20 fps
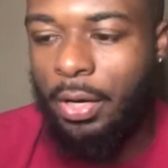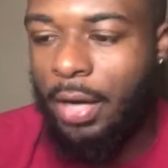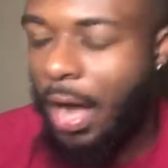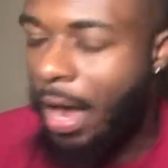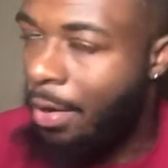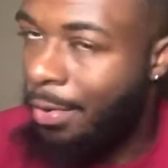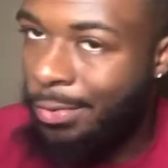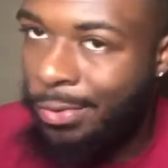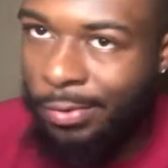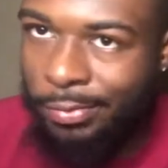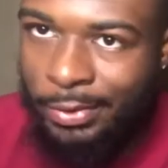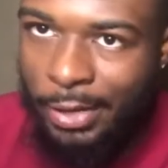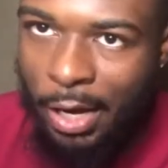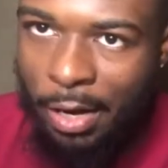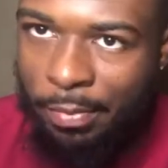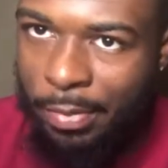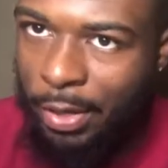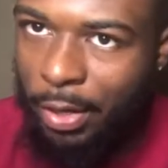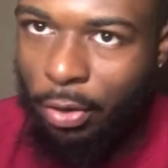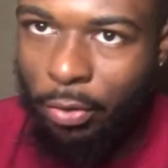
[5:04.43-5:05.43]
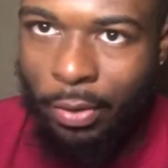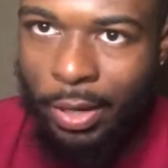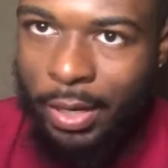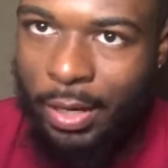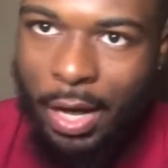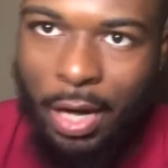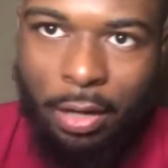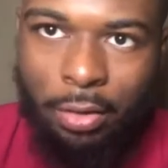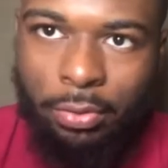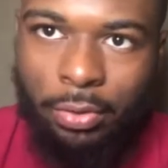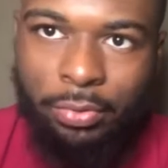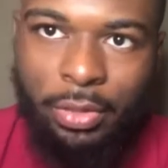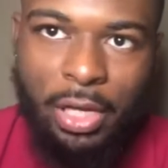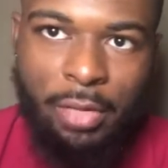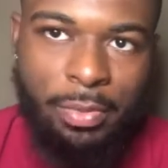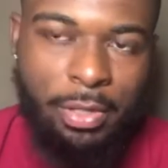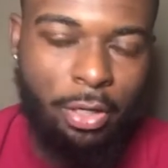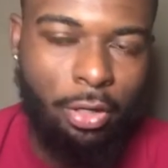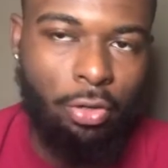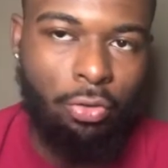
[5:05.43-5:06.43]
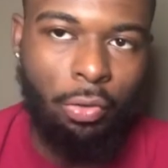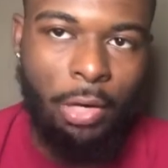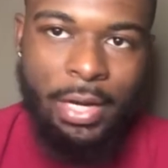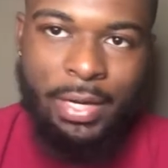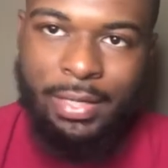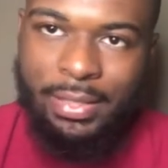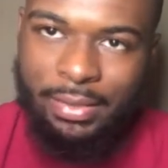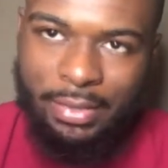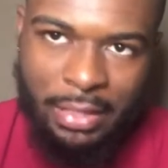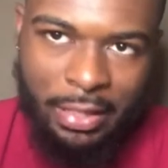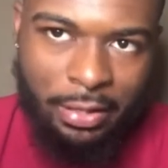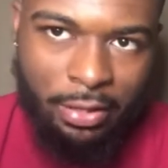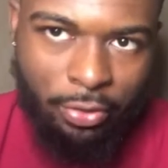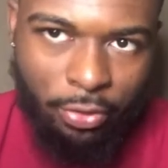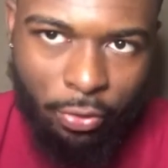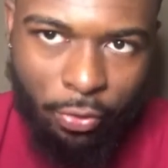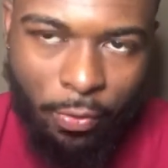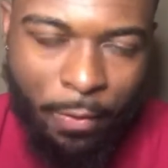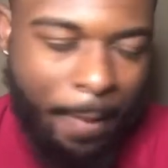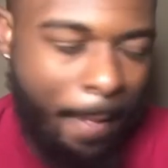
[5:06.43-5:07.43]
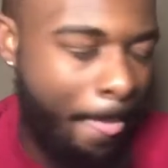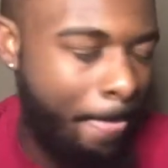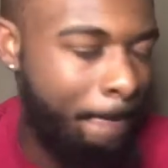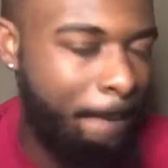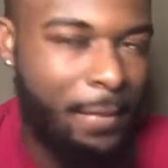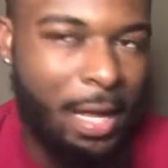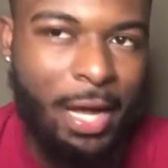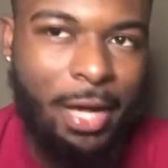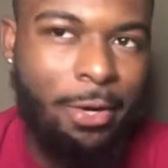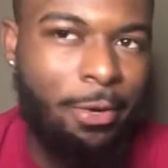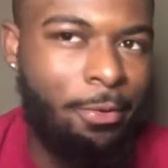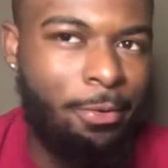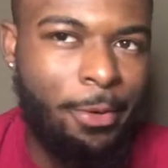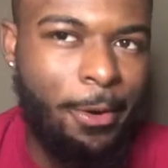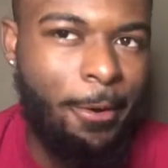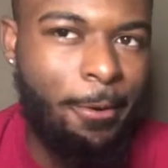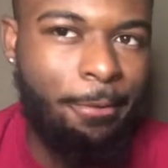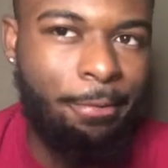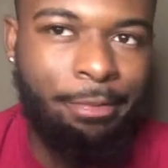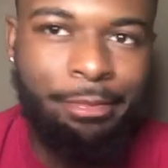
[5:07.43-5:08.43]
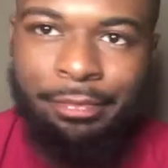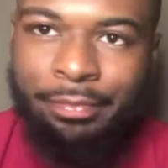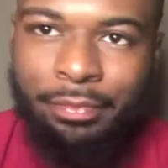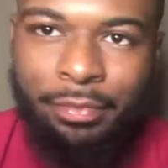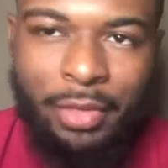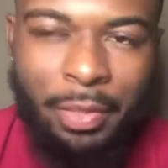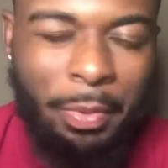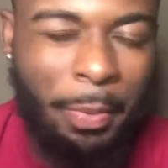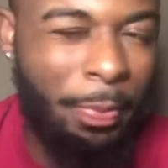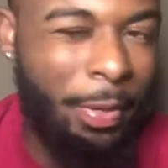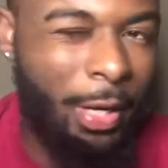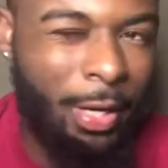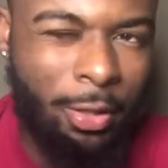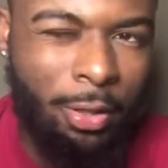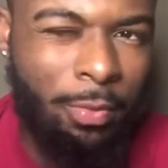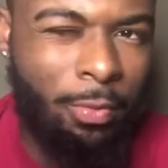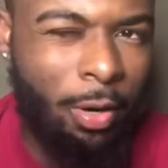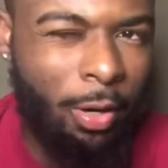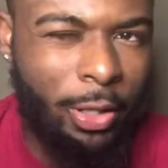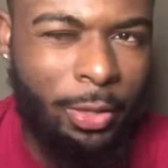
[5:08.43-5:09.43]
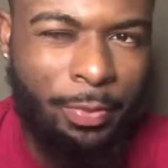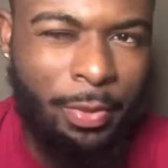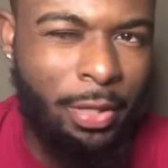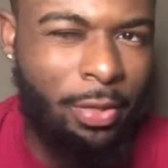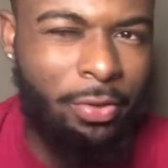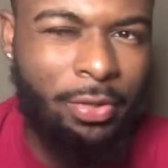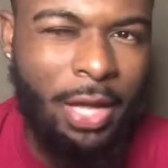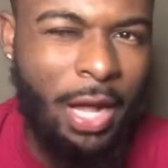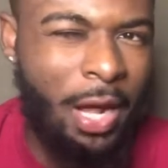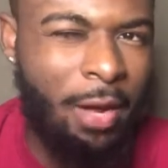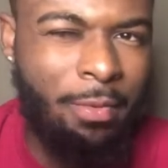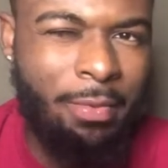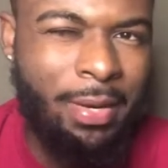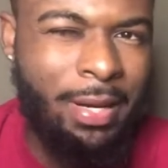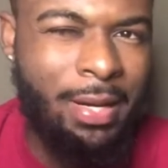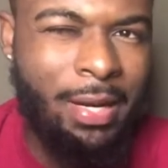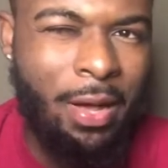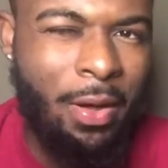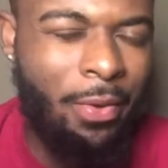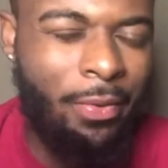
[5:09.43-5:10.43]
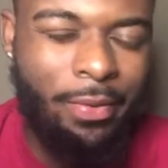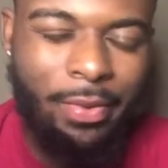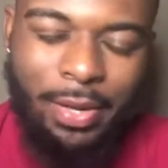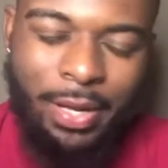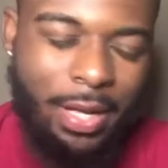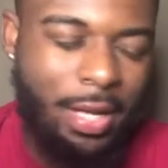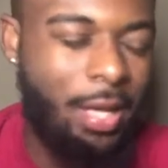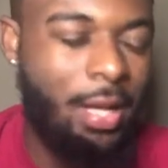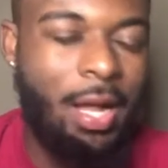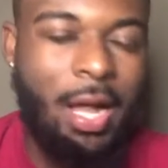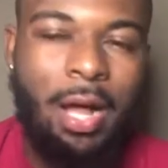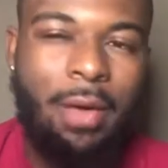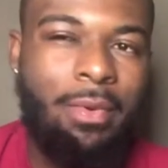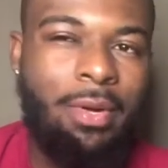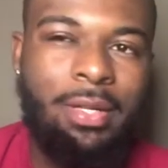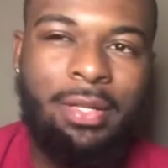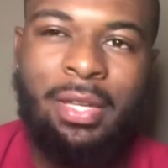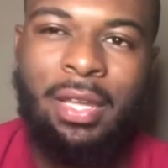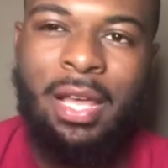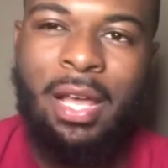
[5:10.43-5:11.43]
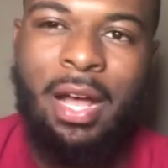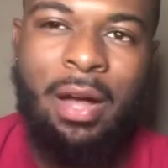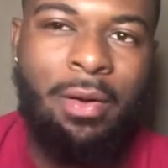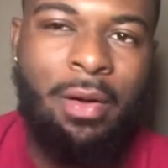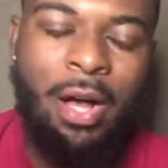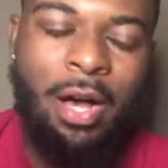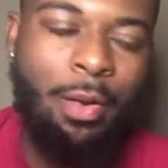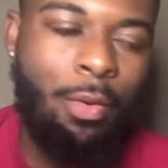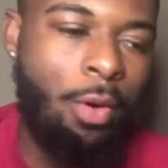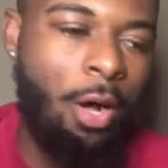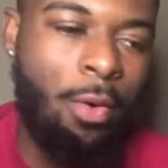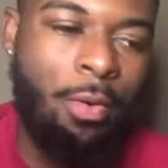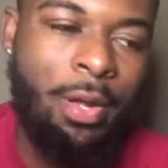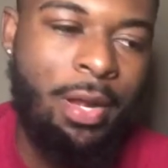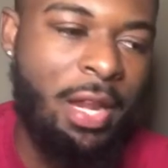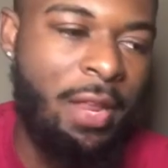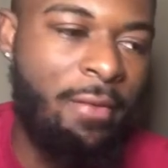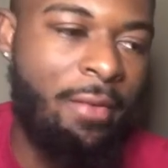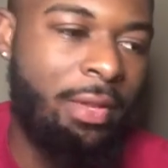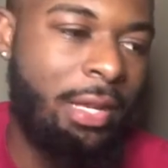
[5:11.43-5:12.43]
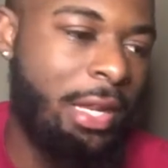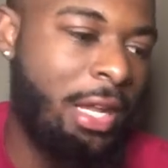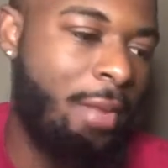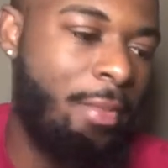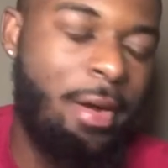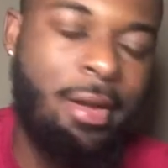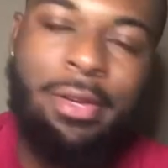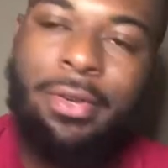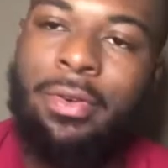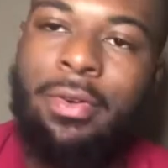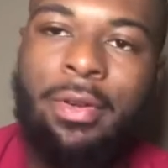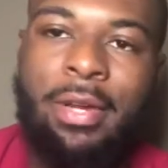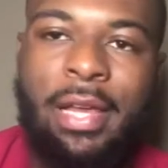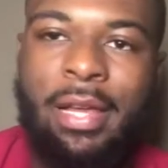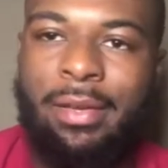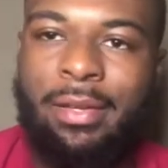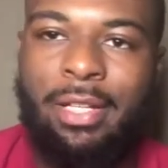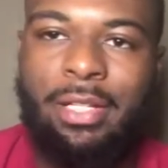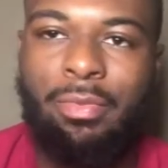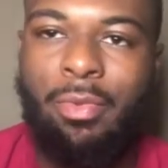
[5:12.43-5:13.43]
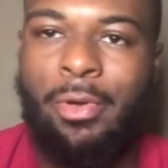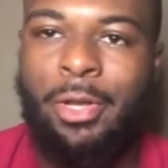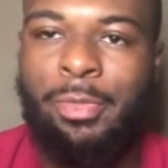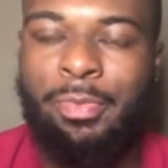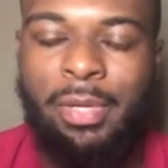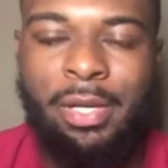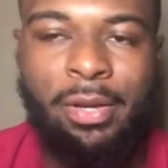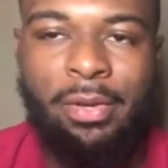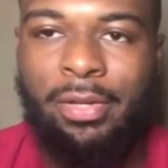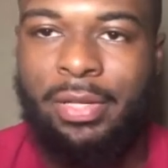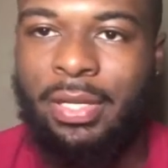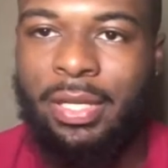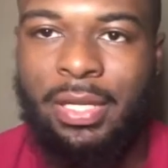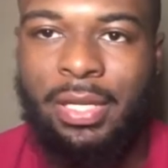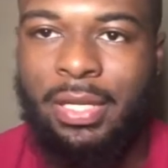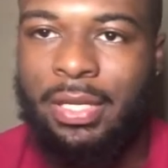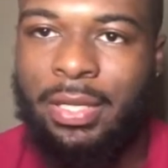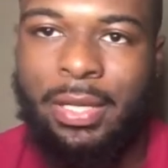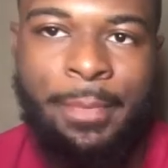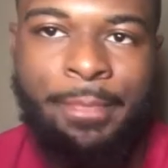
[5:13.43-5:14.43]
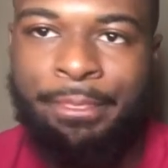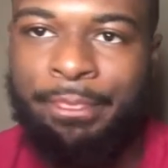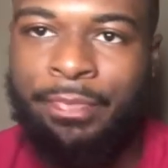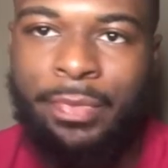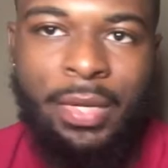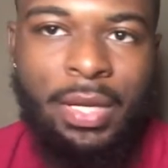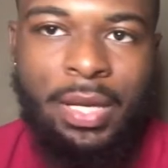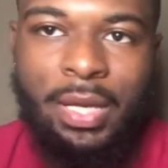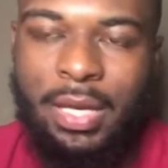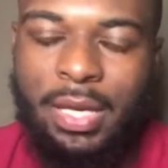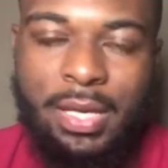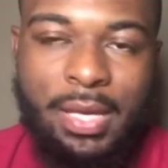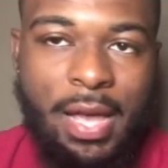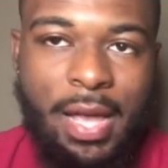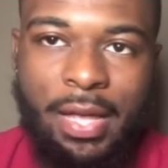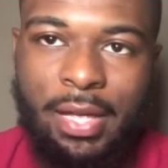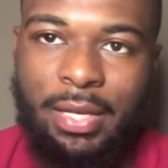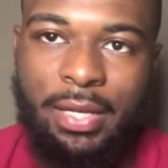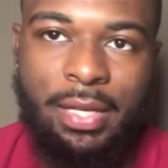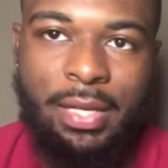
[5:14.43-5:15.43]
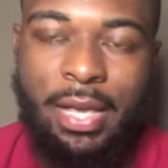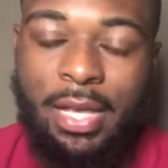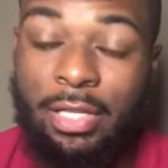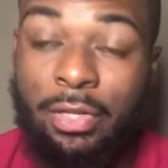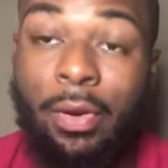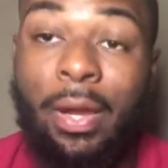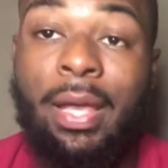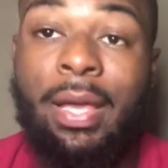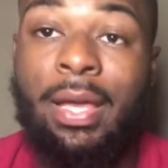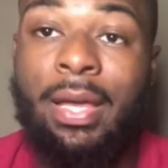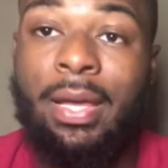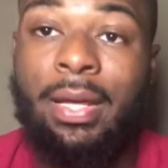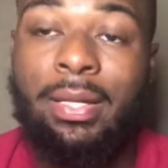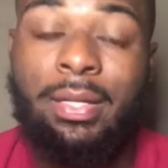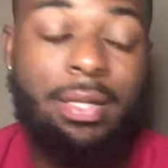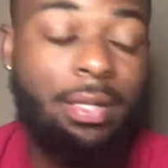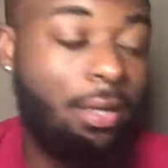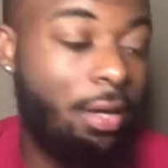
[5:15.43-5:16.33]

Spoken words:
I don't know if that'll be the greatest thing to do. I don't know, to be picking on Marcus Peters. I wouldn't know. I wouldn't even think about doing that because Marcus Peters, he has great hands.